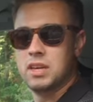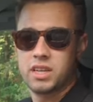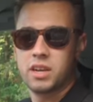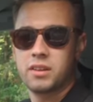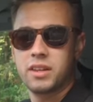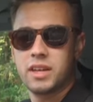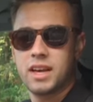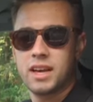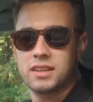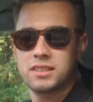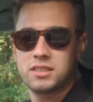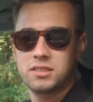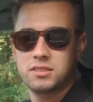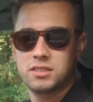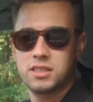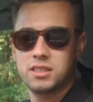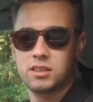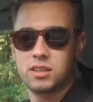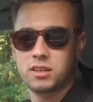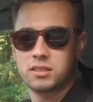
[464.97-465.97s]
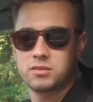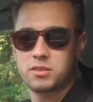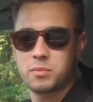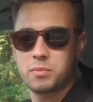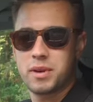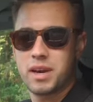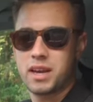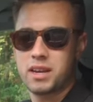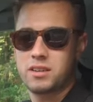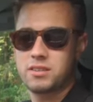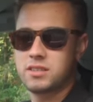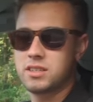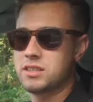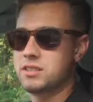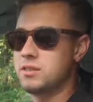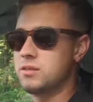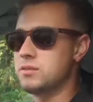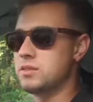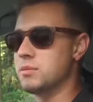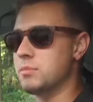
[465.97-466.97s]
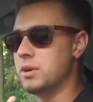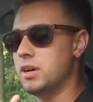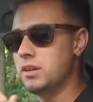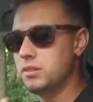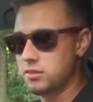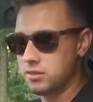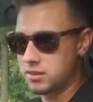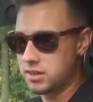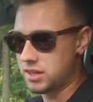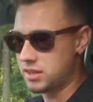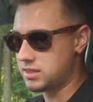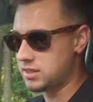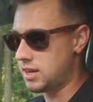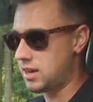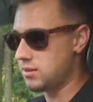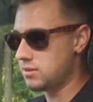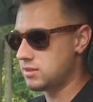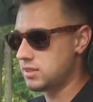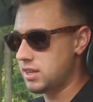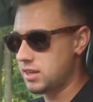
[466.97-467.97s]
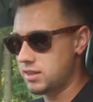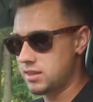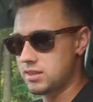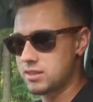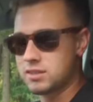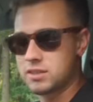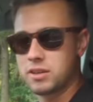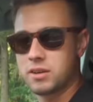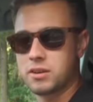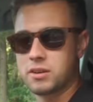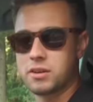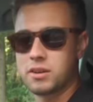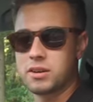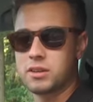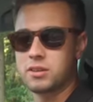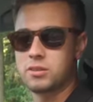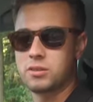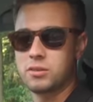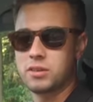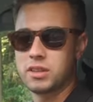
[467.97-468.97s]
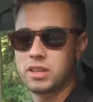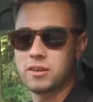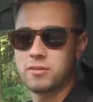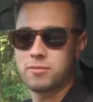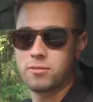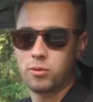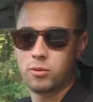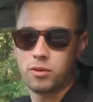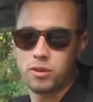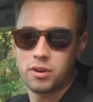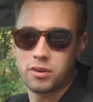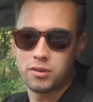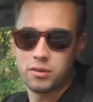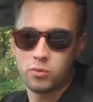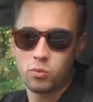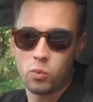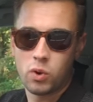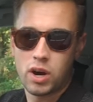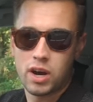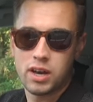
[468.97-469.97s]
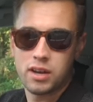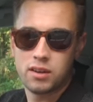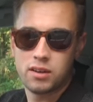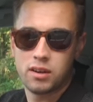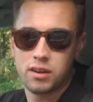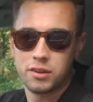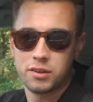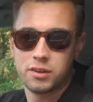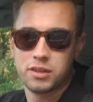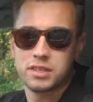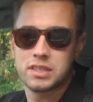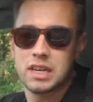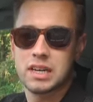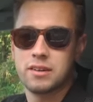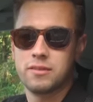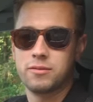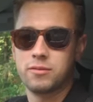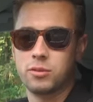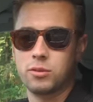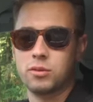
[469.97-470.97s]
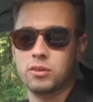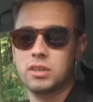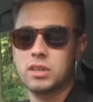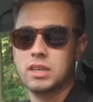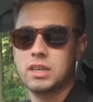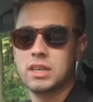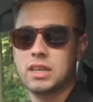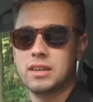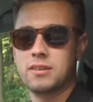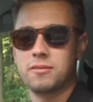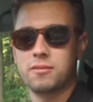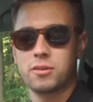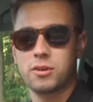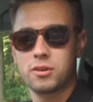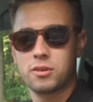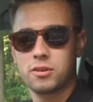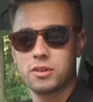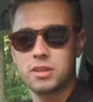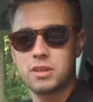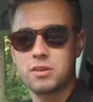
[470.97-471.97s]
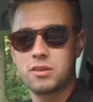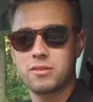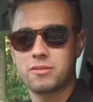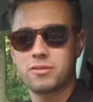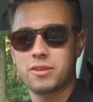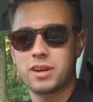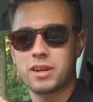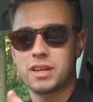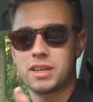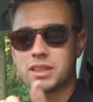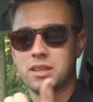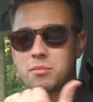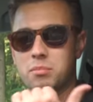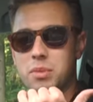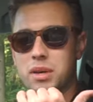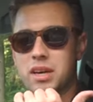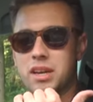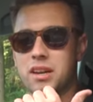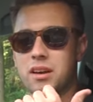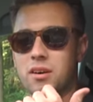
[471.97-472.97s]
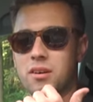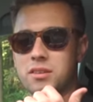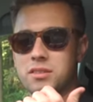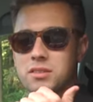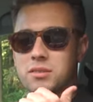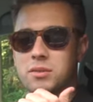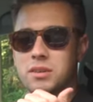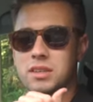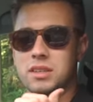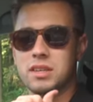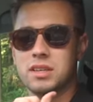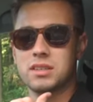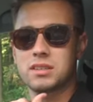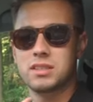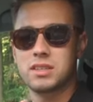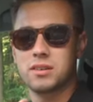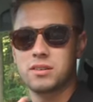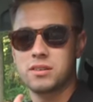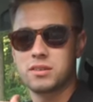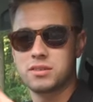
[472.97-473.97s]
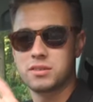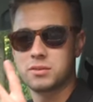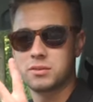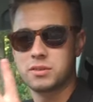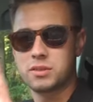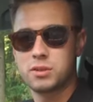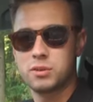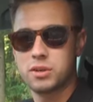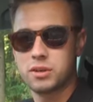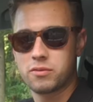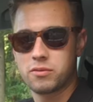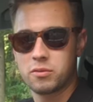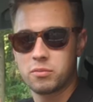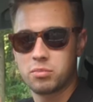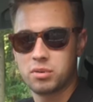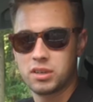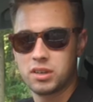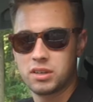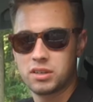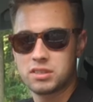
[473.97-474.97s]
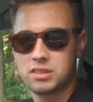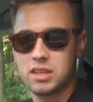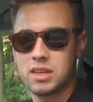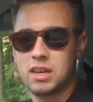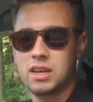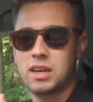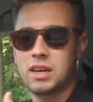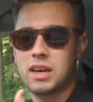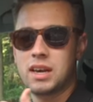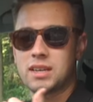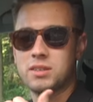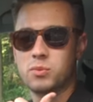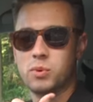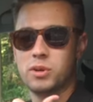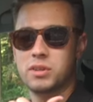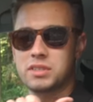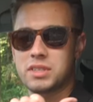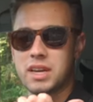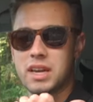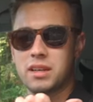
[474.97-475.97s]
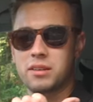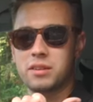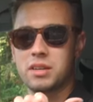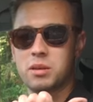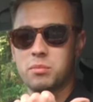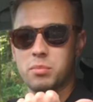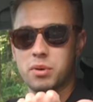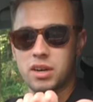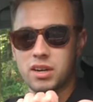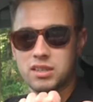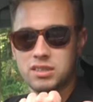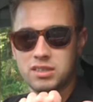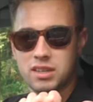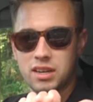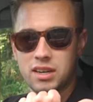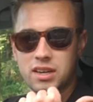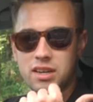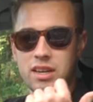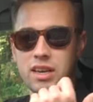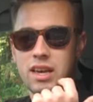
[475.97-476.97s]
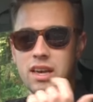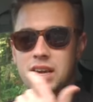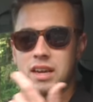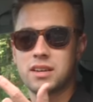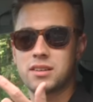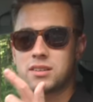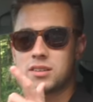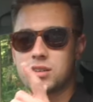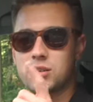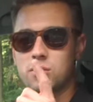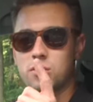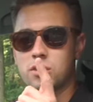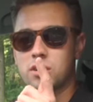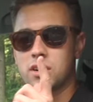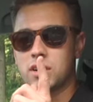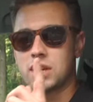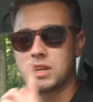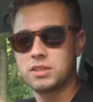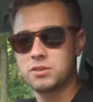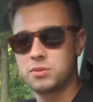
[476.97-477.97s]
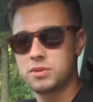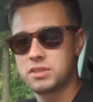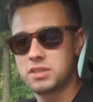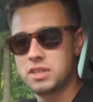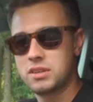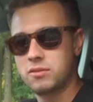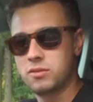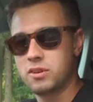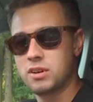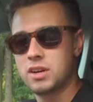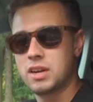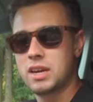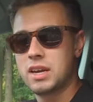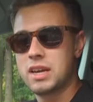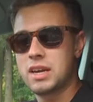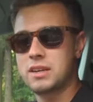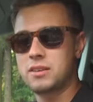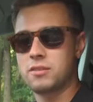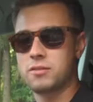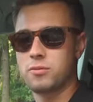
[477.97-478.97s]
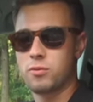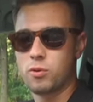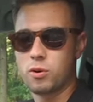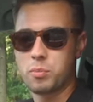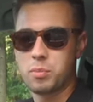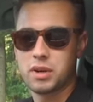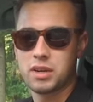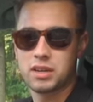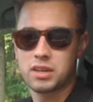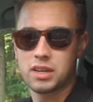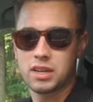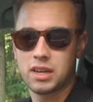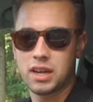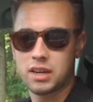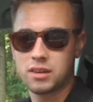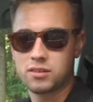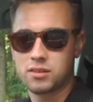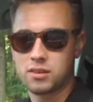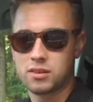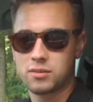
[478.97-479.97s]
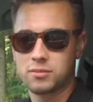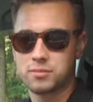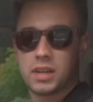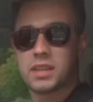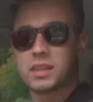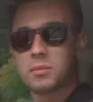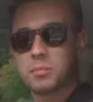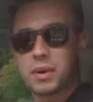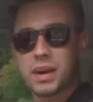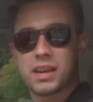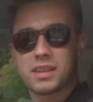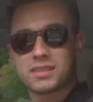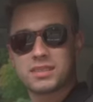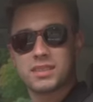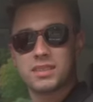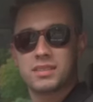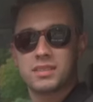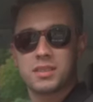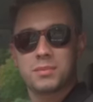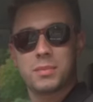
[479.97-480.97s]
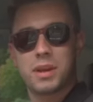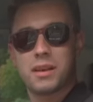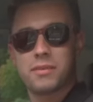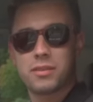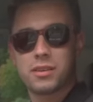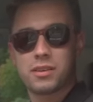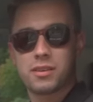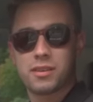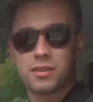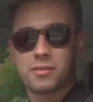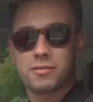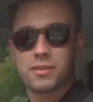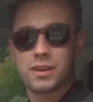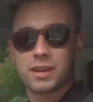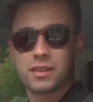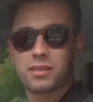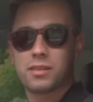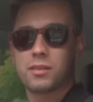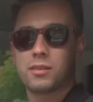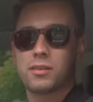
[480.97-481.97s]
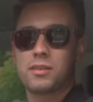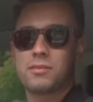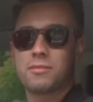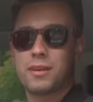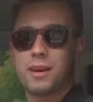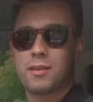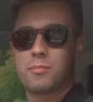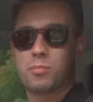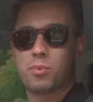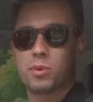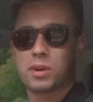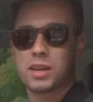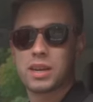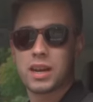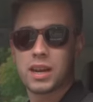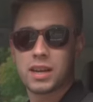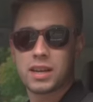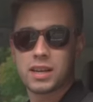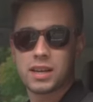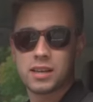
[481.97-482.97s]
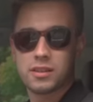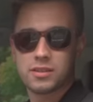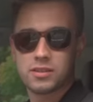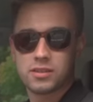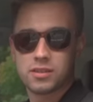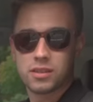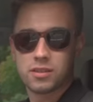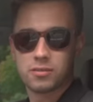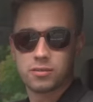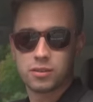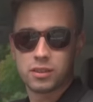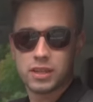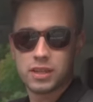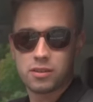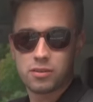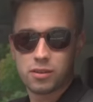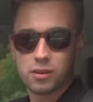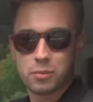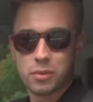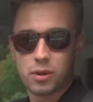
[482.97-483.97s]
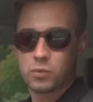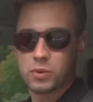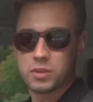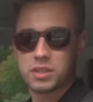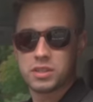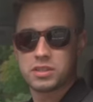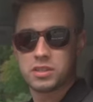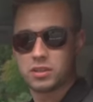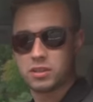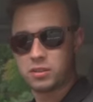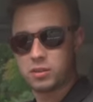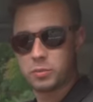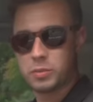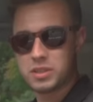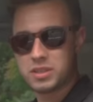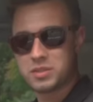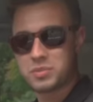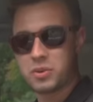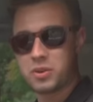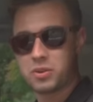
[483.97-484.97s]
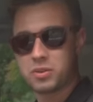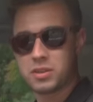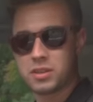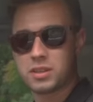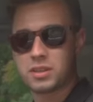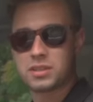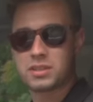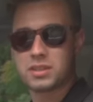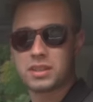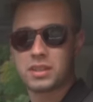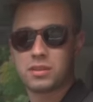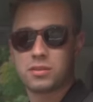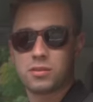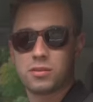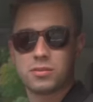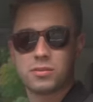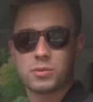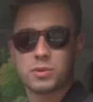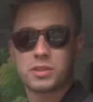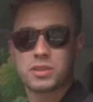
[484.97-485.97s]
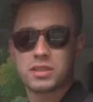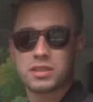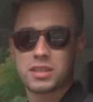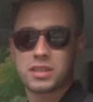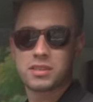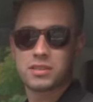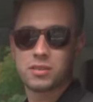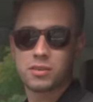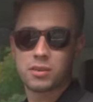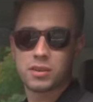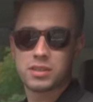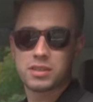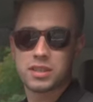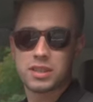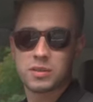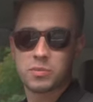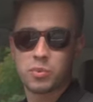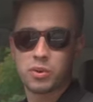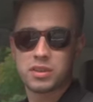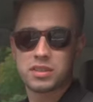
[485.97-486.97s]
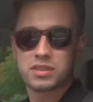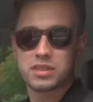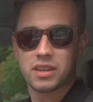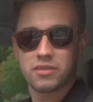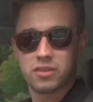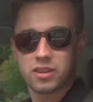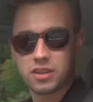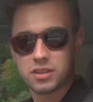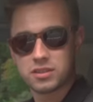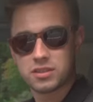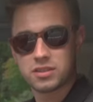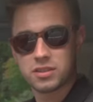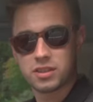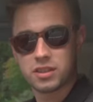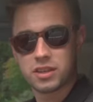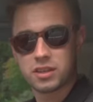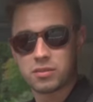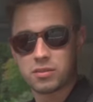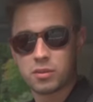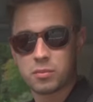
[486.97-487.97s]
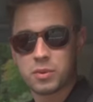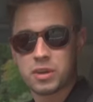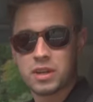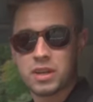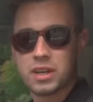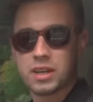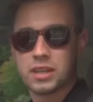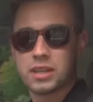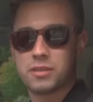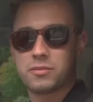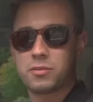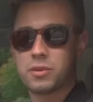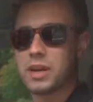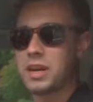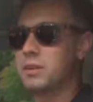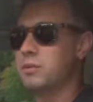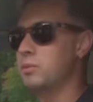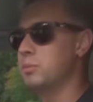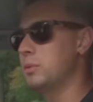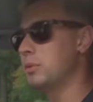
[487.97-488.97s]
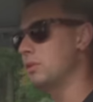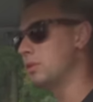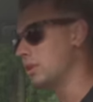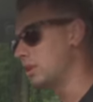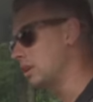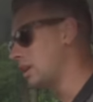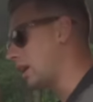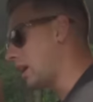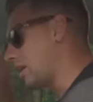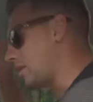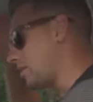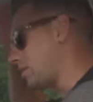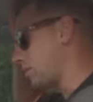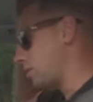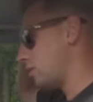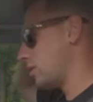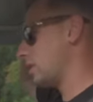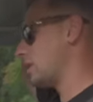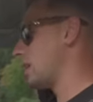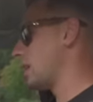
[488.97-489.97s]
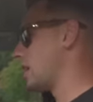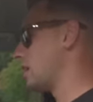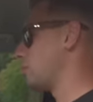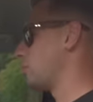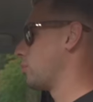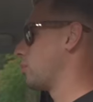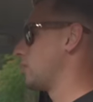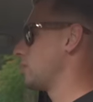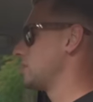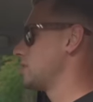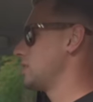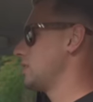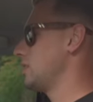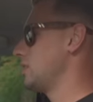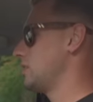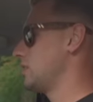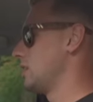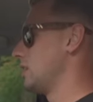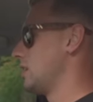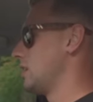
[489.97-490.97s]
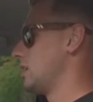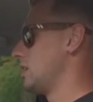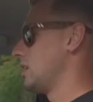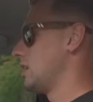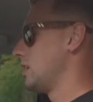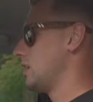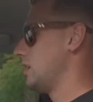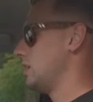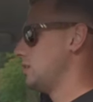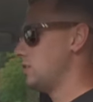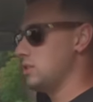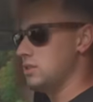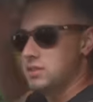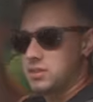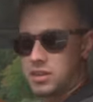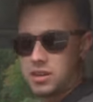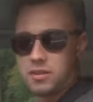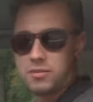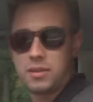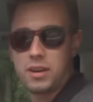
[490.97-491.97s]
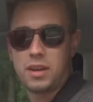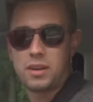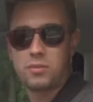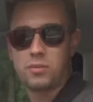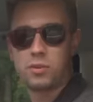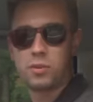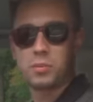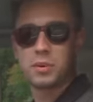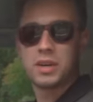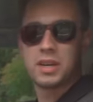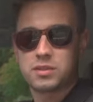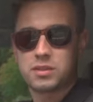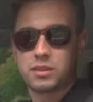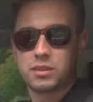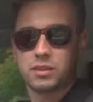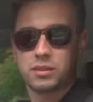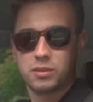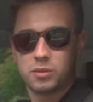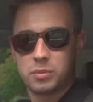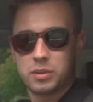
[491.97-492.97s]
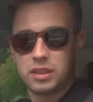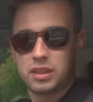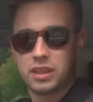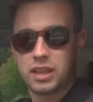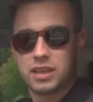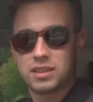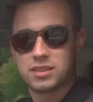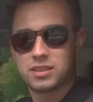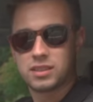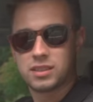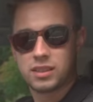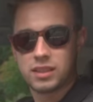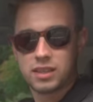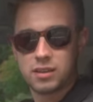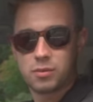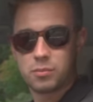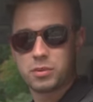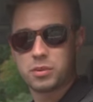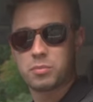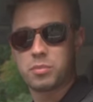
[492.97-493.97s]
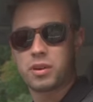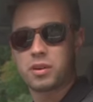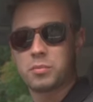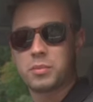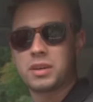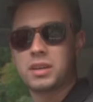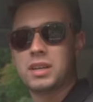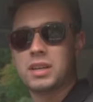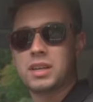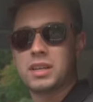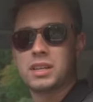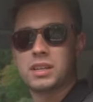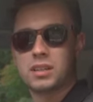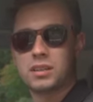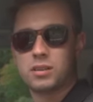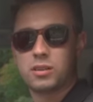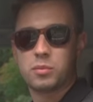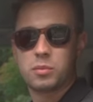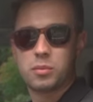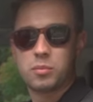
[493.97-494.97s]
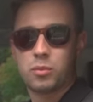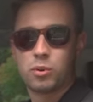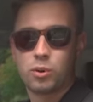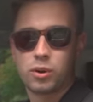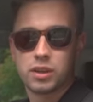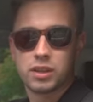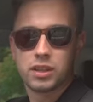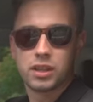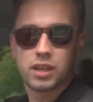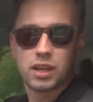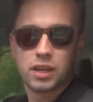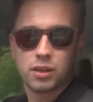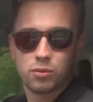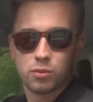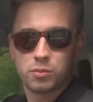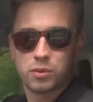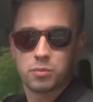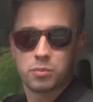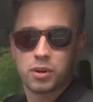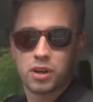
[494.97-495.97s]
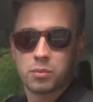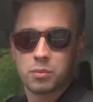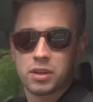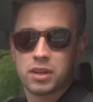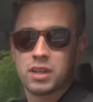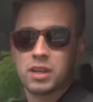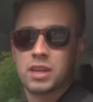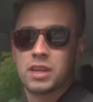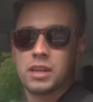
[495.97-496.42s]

Now the XLT luxury package gets you some other things outside of the interior, including that 400 watt, 110 volt inverter that you can find in the bed, also in the interior. So two different plugs, as well as a LED box lighting and your hitch receiver and your four pin connector. In the back seats of the Maverick, you're gonna find 35.9 inches of legroom, which is a little bit smaller than the Santa Cruz, which sits at 36.7 inches of legroom. And then for headroom, we're looking at 39.6 inches of headroom. It's a little bit less in the legroom department and a little bit more in the headroom department.